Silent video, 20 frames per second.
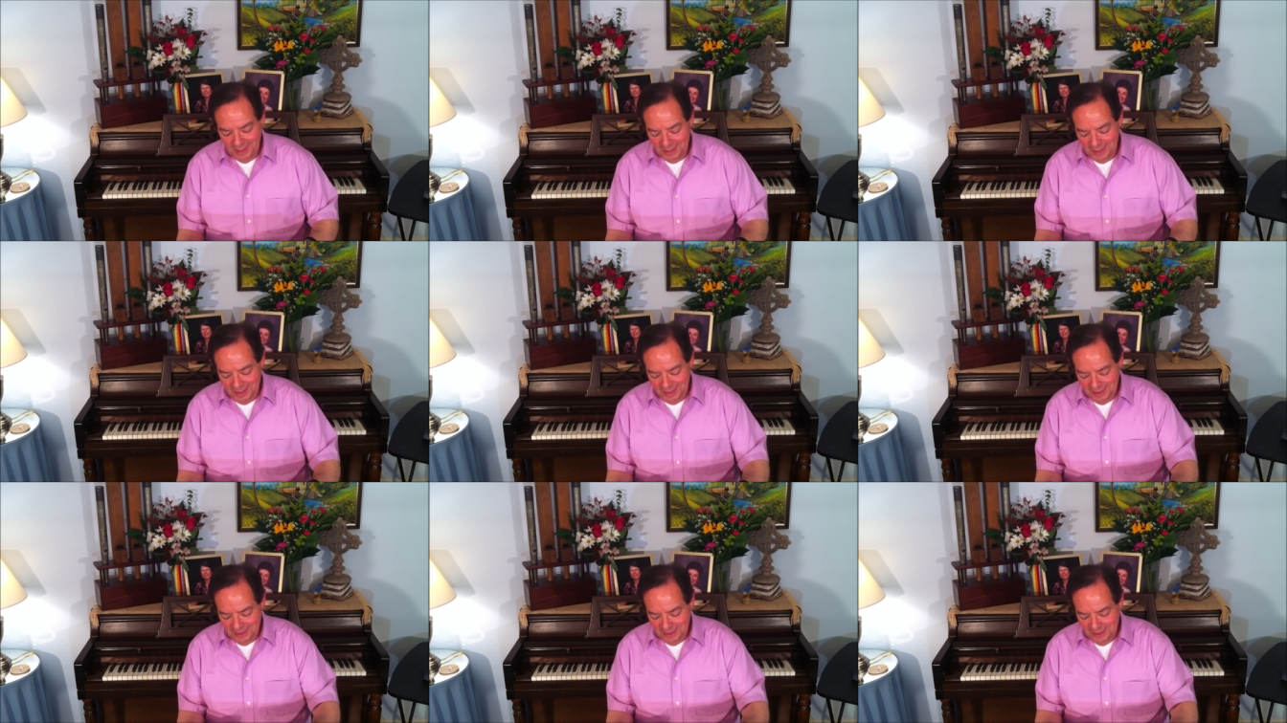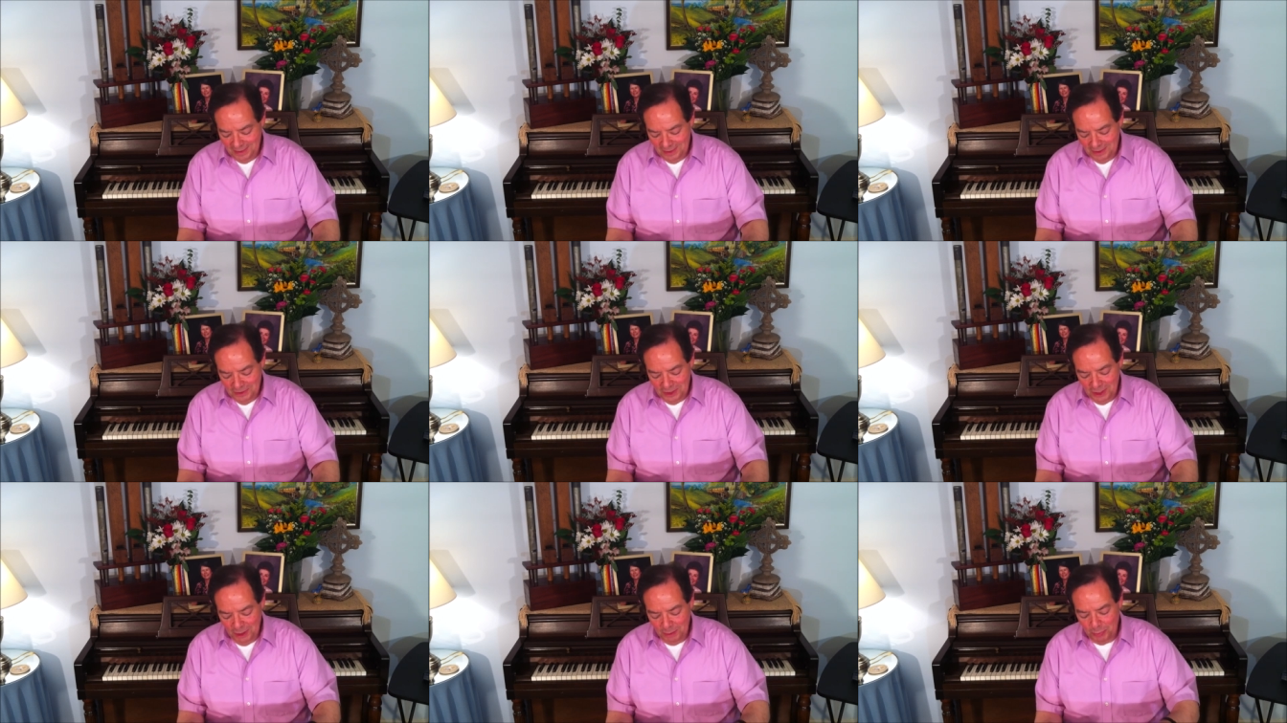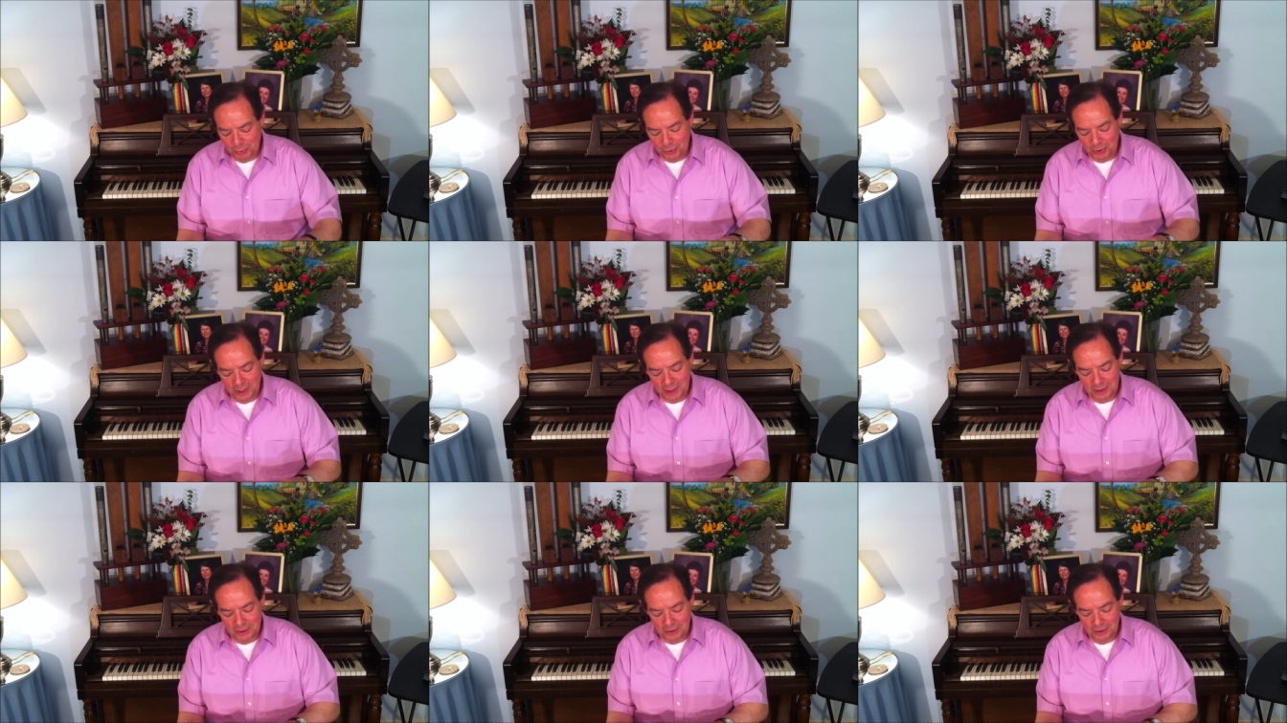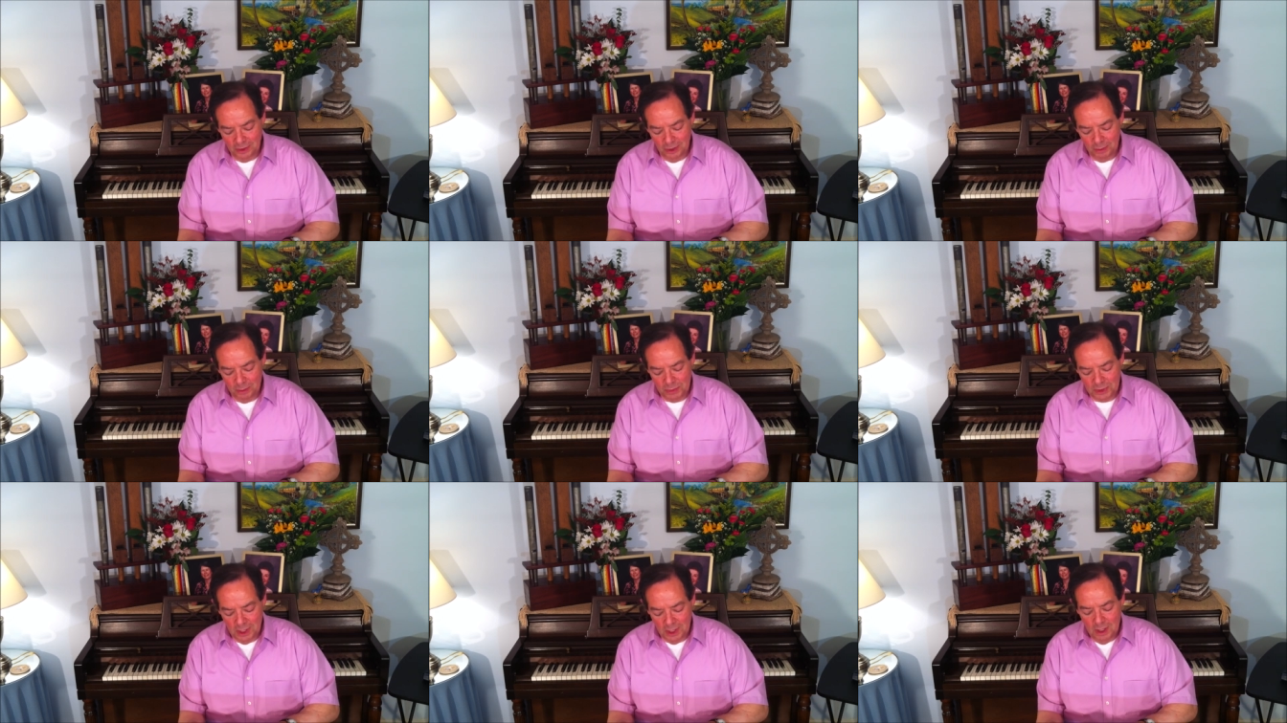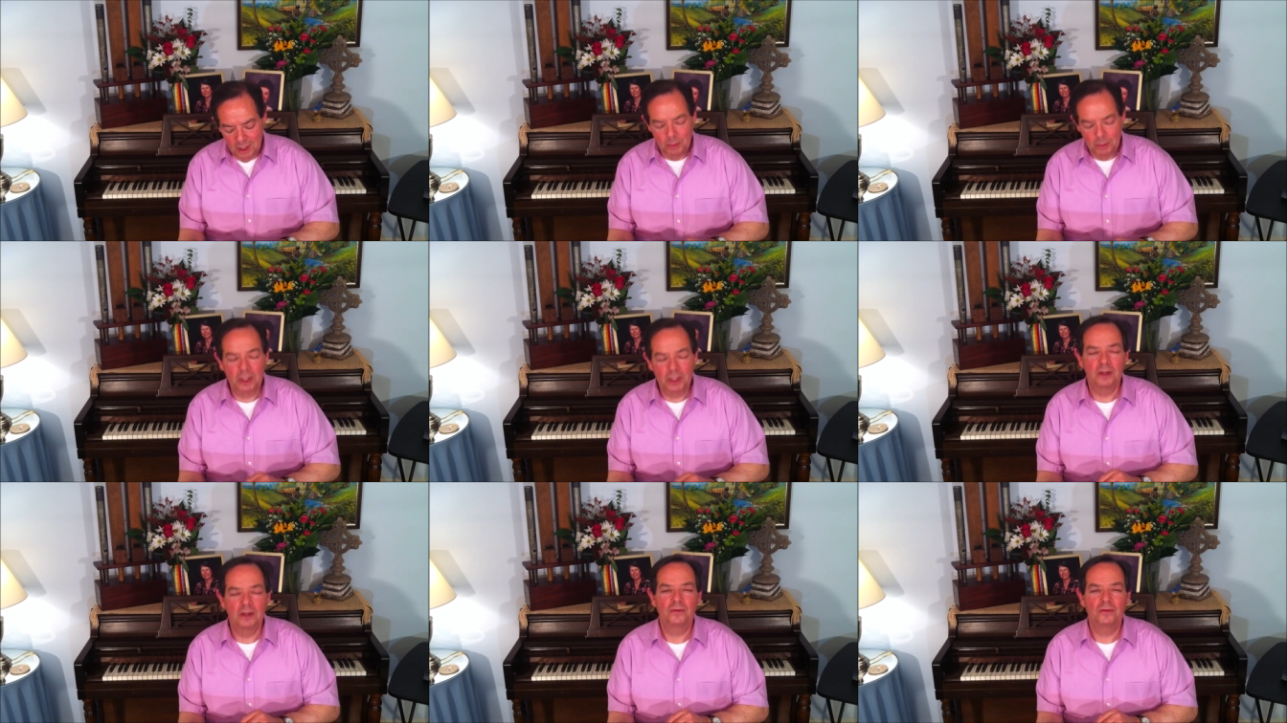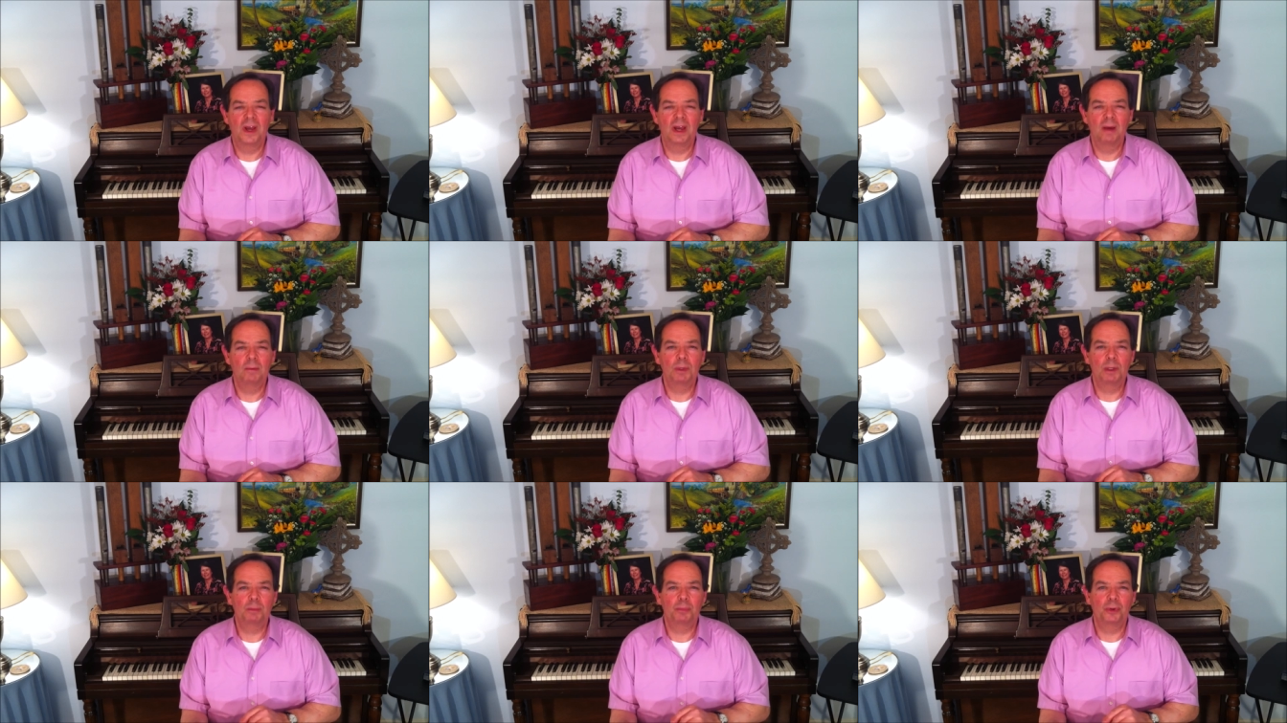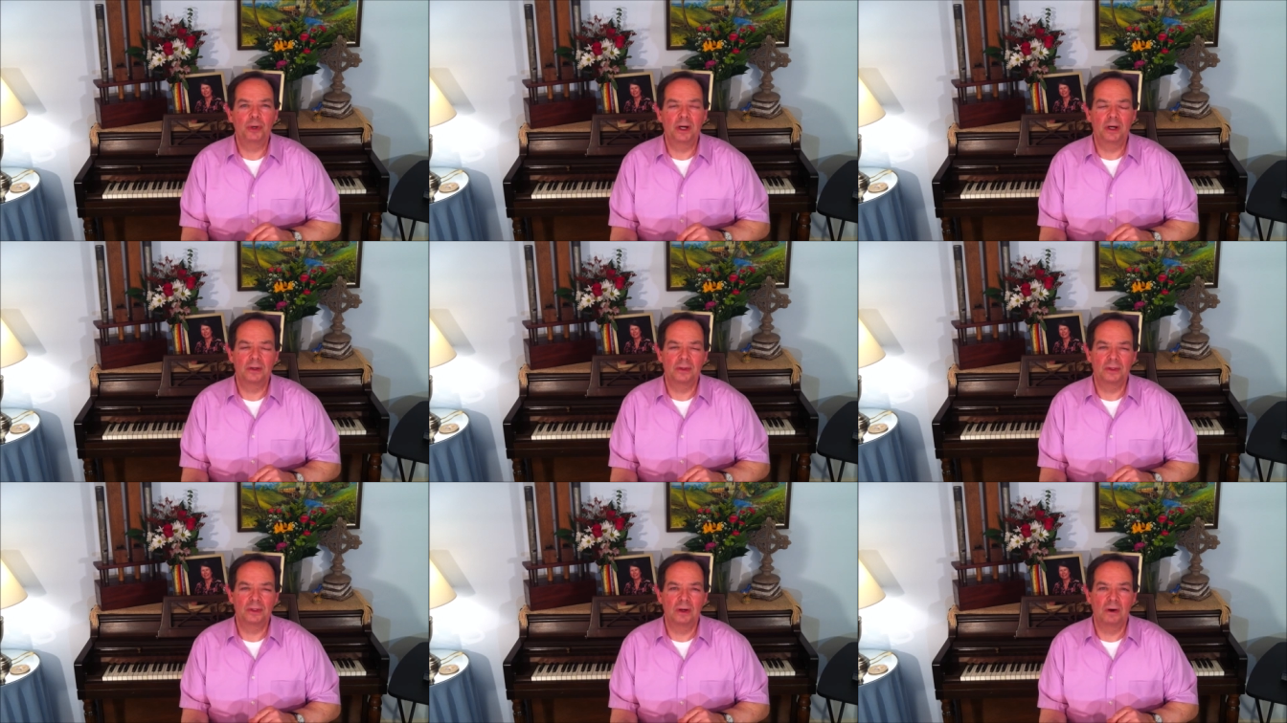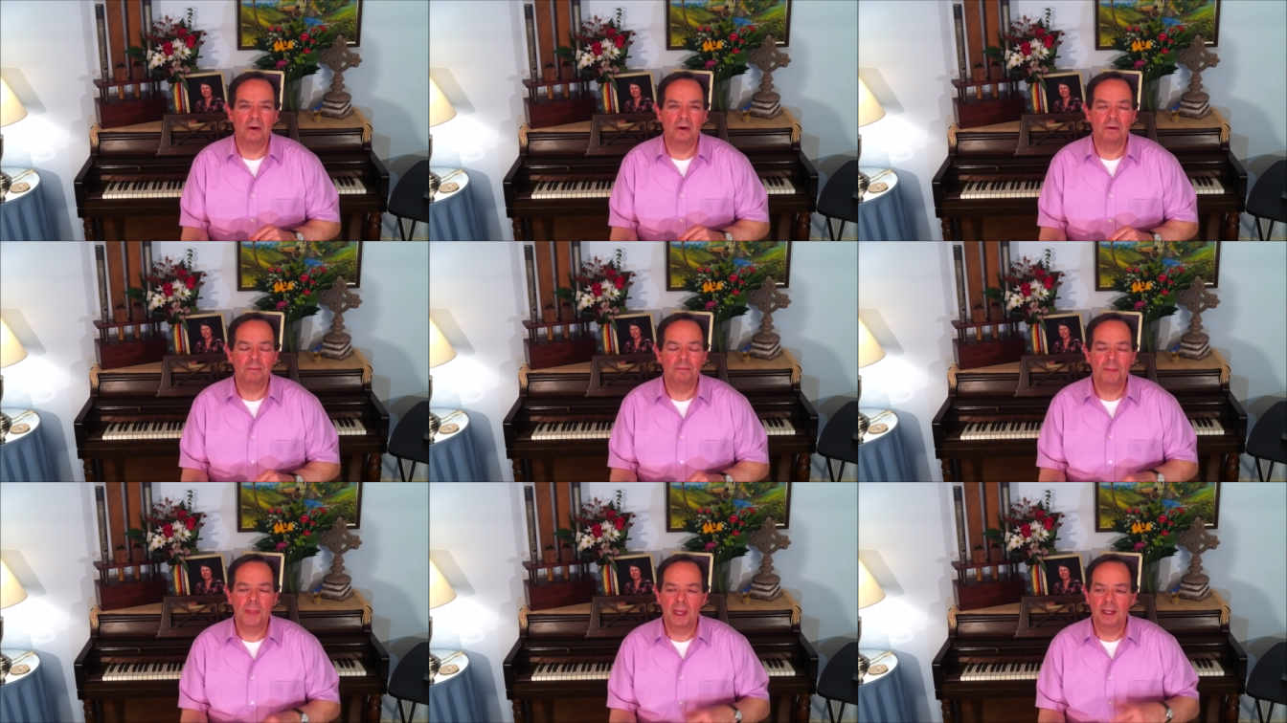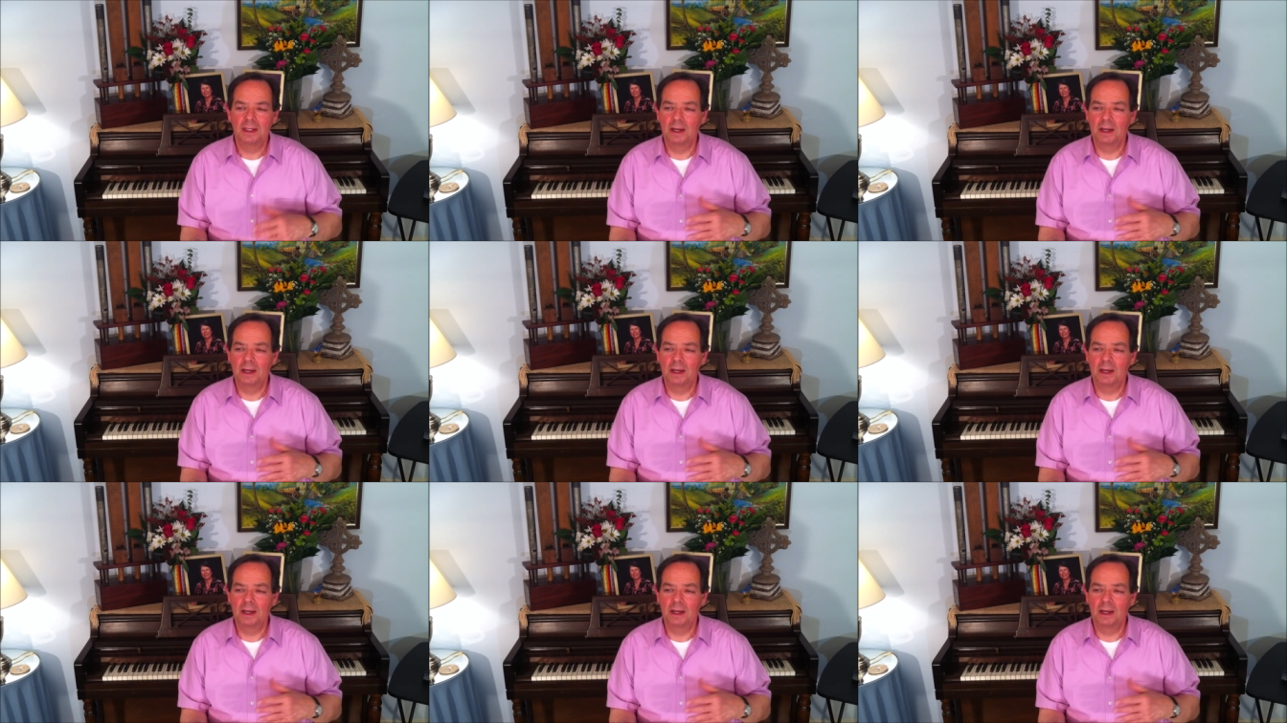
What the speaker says: in contemporary terms, but the Family Prayer Song.